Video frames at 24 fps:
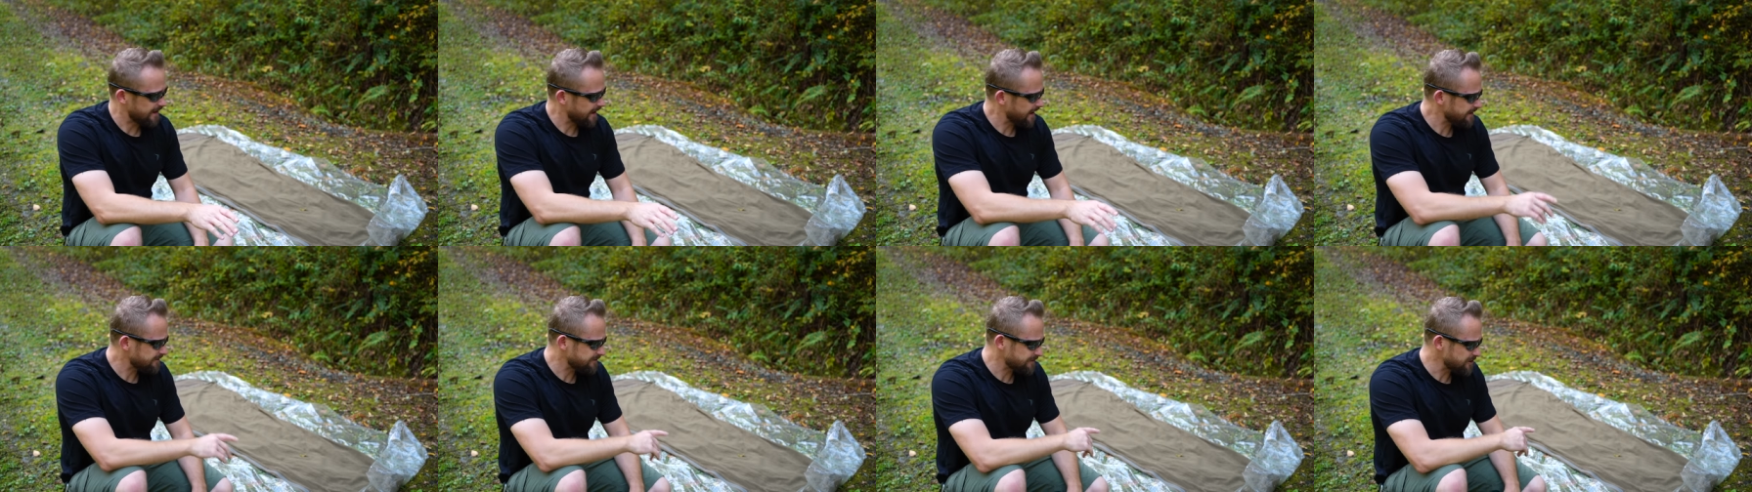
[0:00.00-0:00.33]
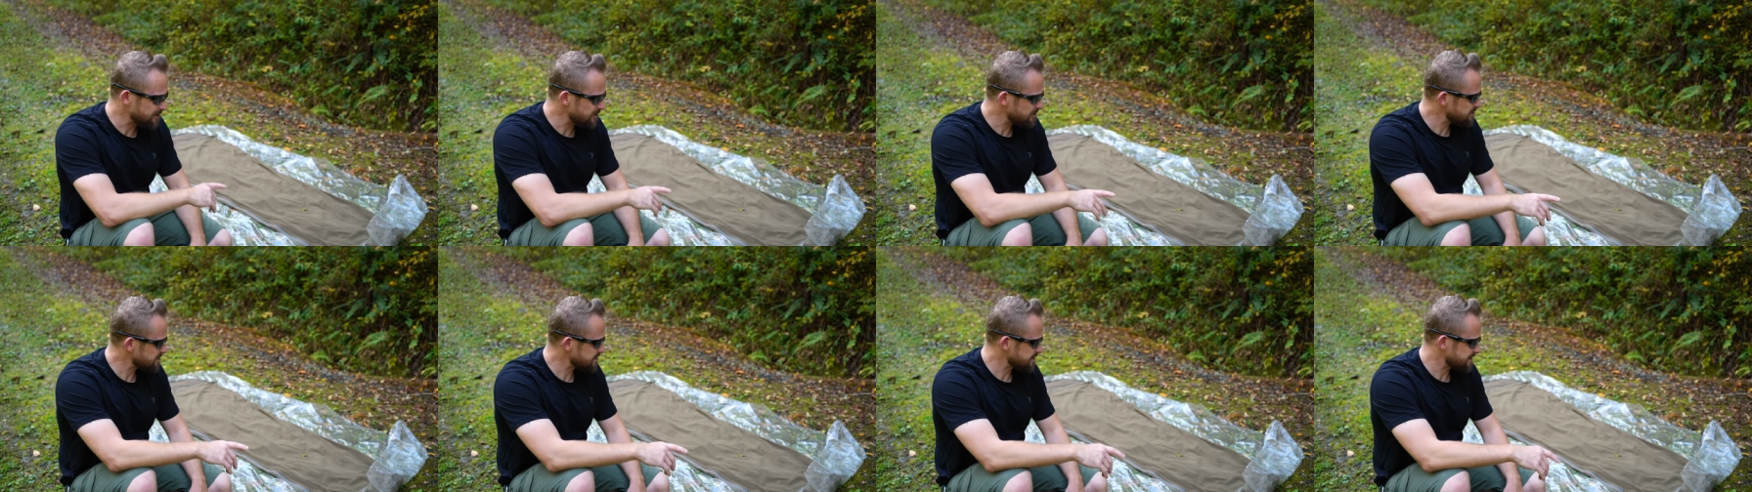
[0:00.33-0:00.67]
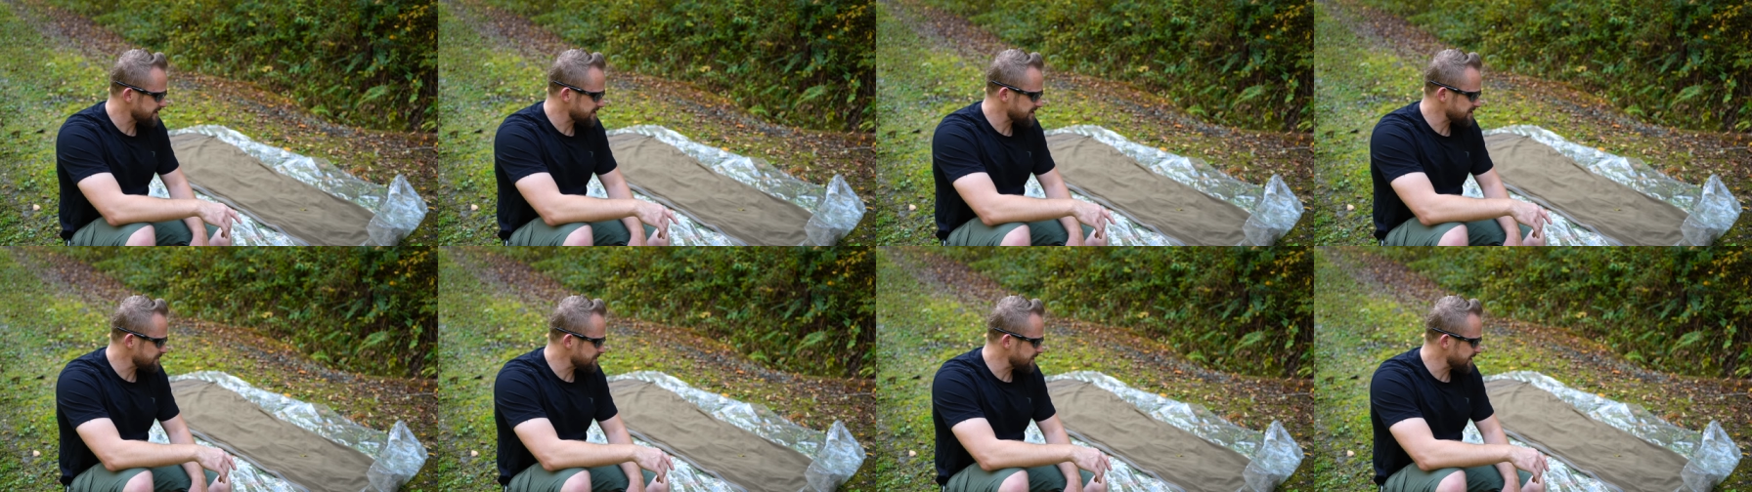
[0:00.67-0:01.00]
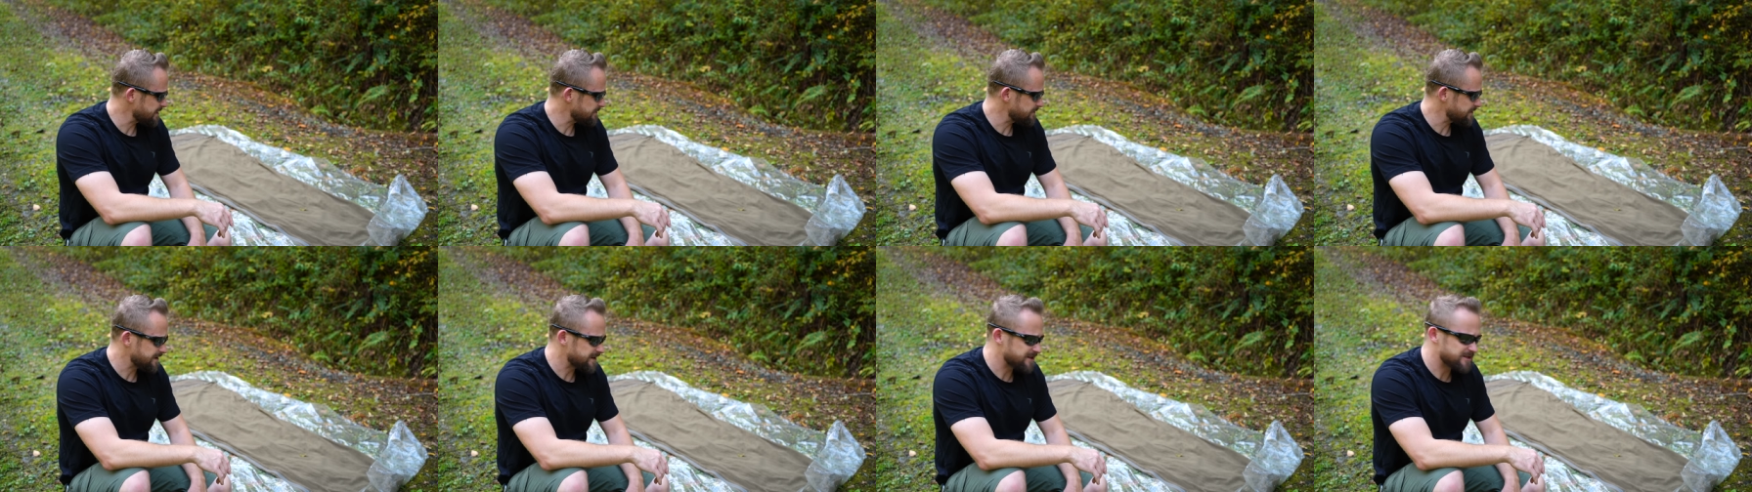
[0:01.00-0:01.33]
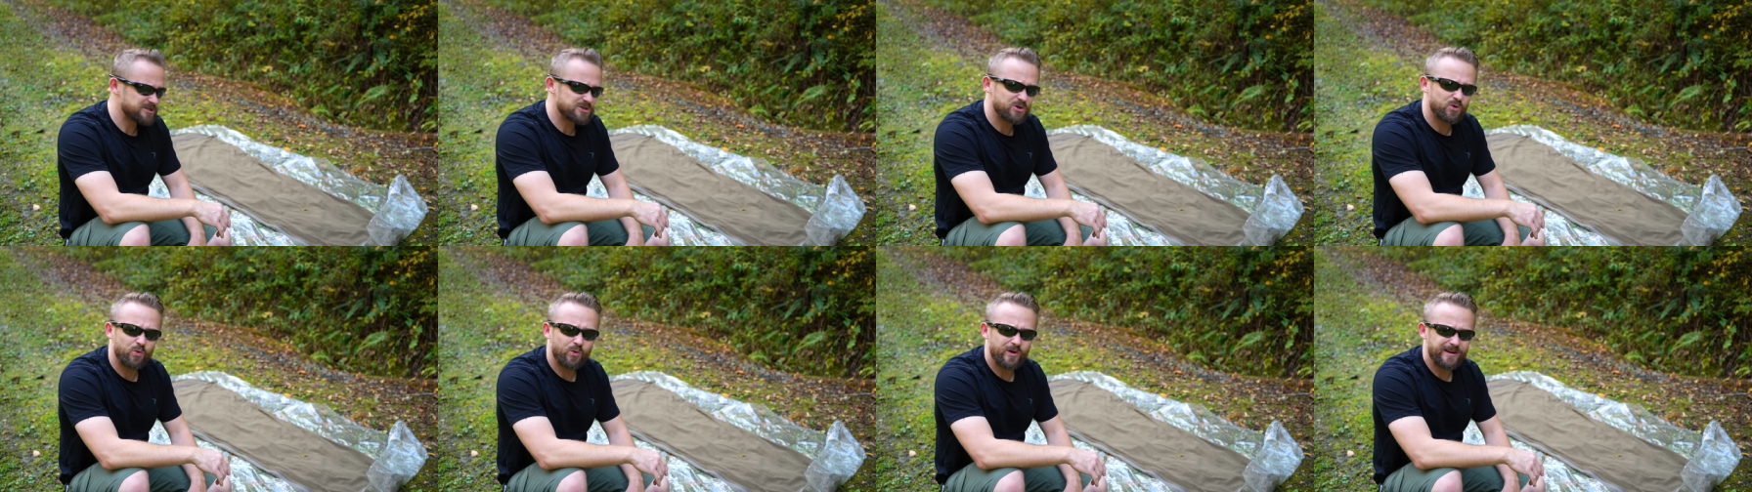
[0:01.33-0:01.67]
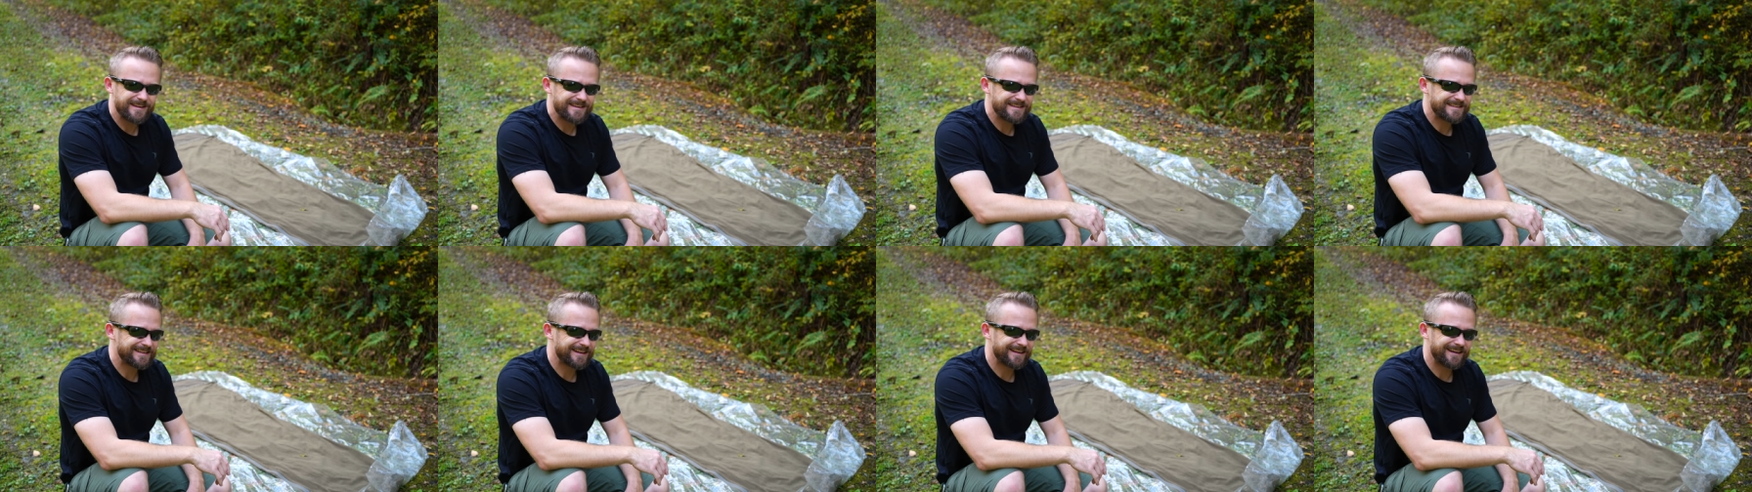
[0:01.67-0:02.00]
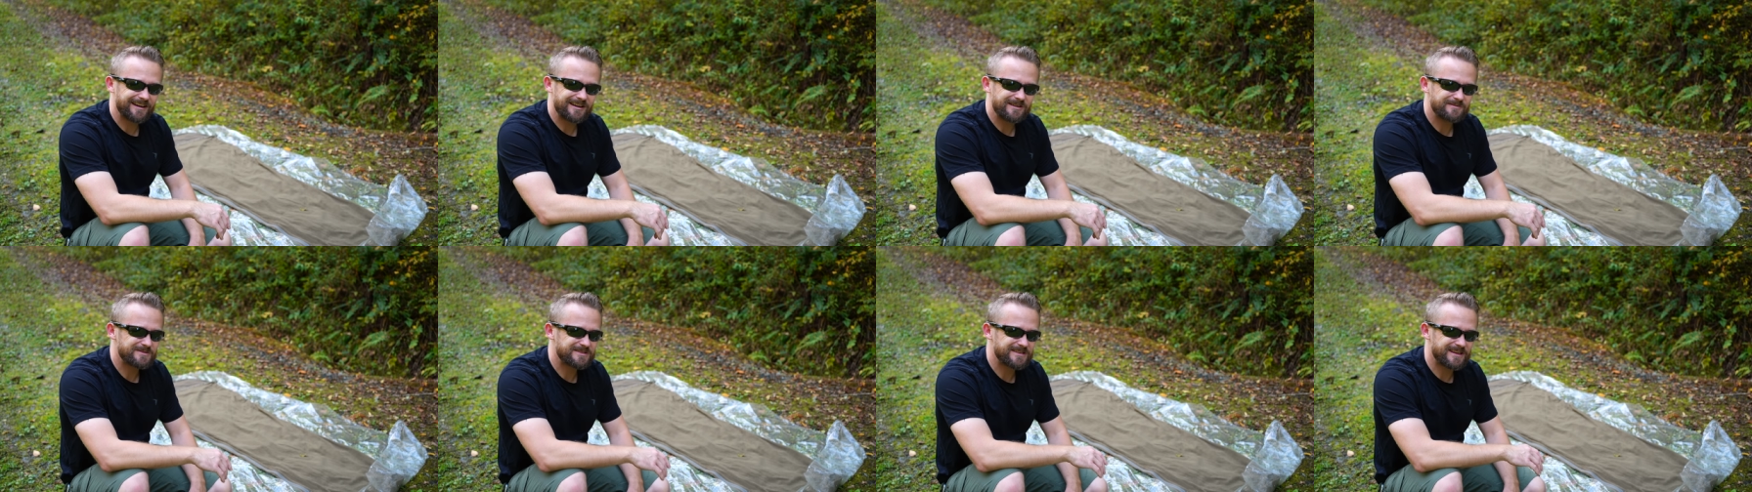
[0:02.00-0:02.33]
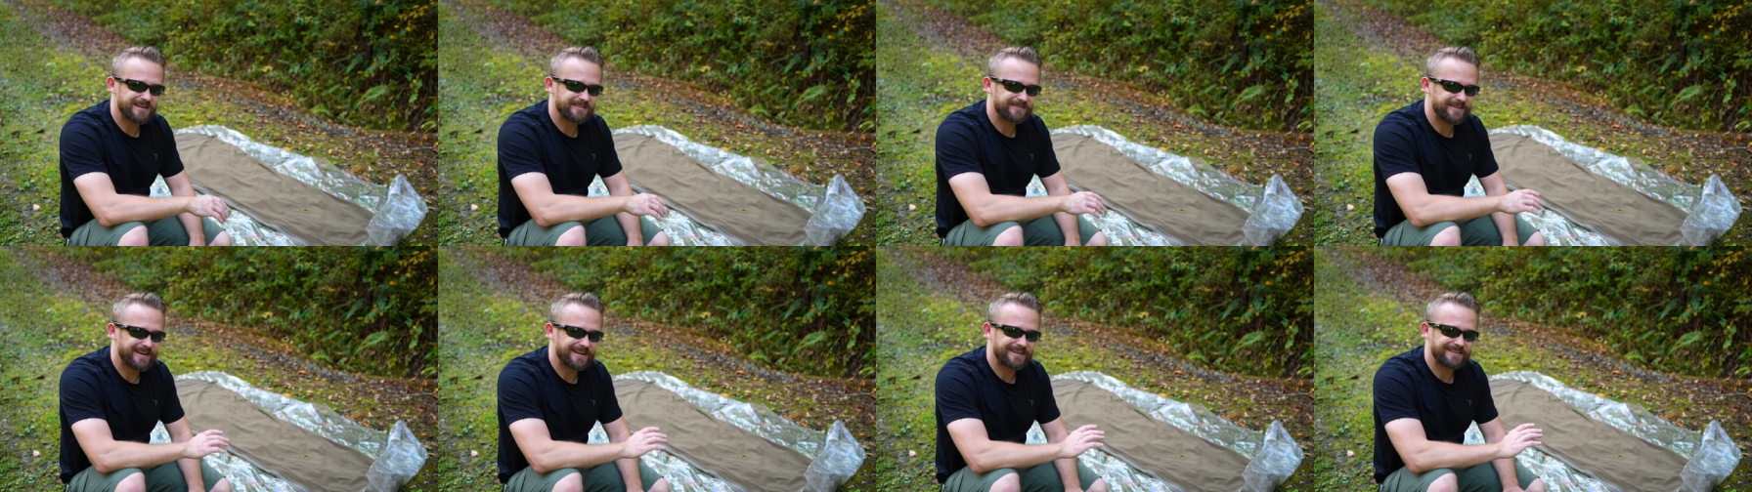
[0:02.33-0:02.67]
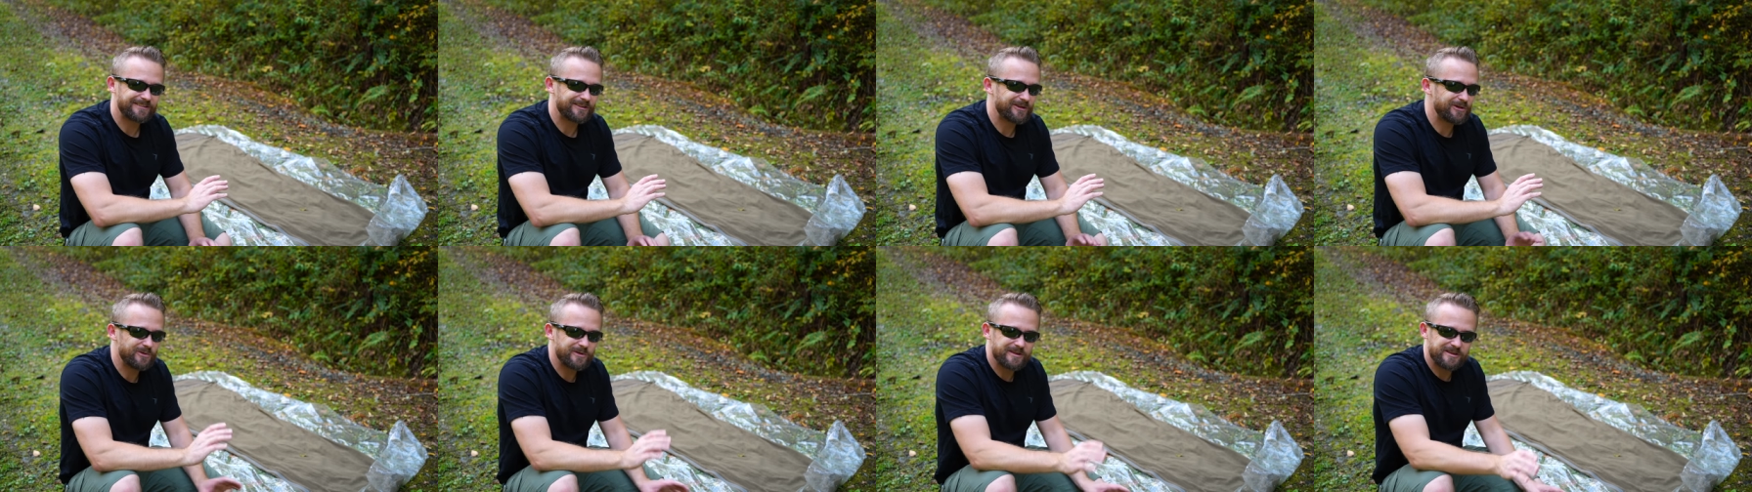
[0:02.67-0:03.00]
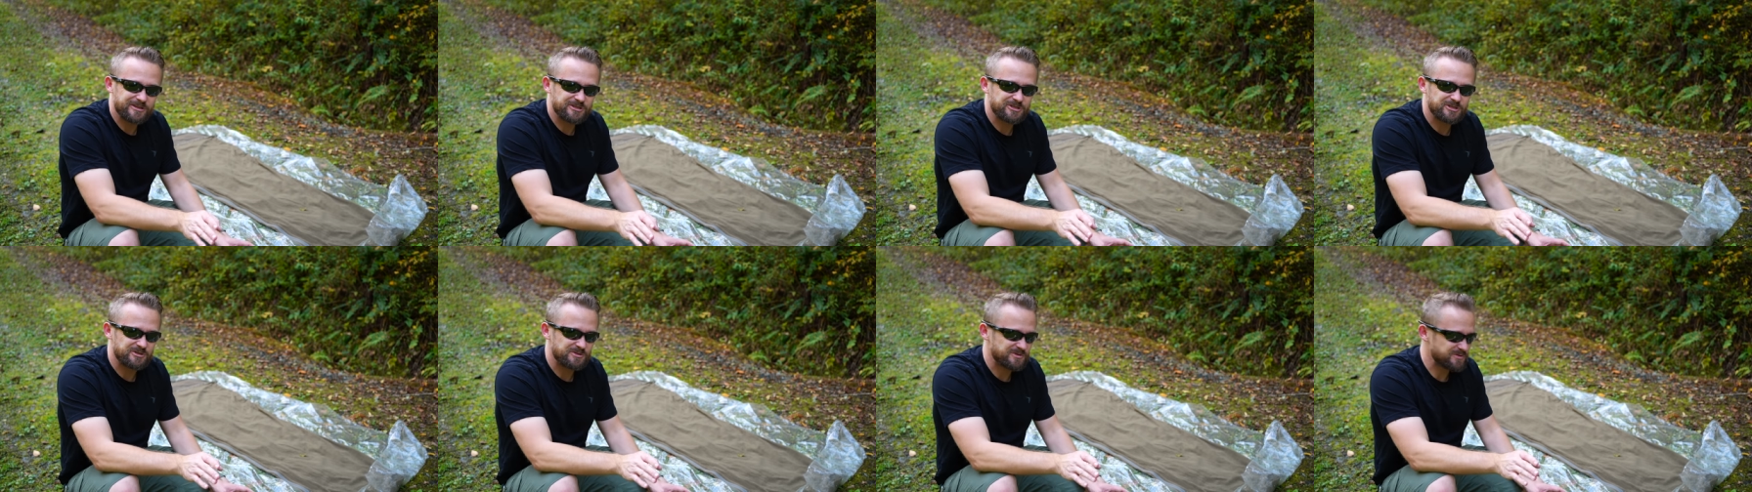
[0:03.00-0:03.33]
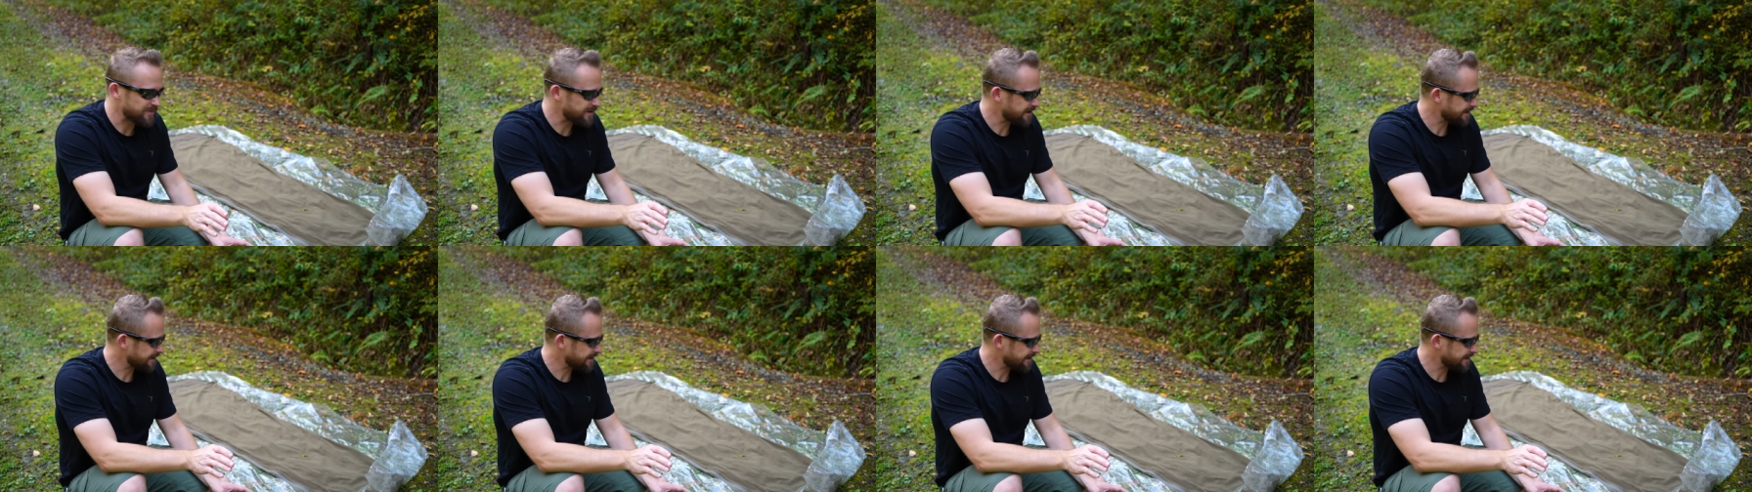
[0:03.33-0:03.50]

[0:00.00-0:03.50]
I've used this maybe 20 times and I've had no issues